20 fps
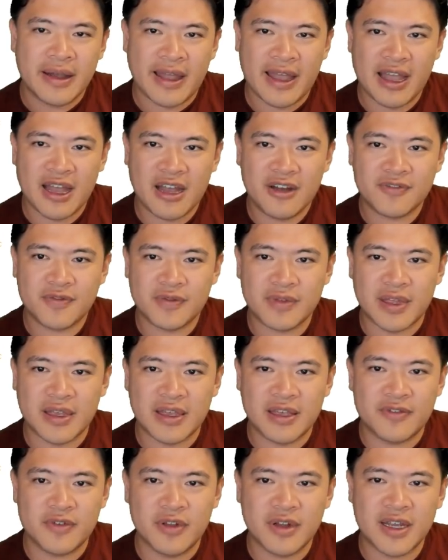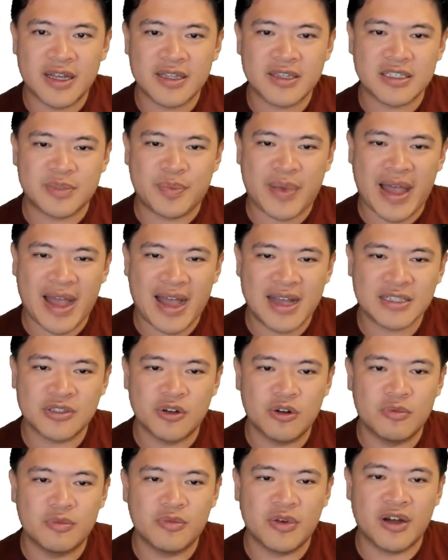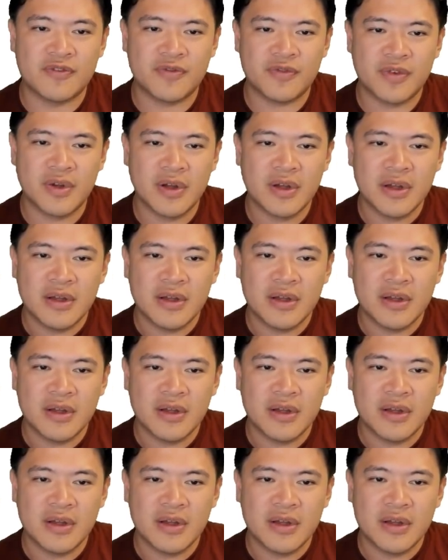have, like, if you look at this past whole month,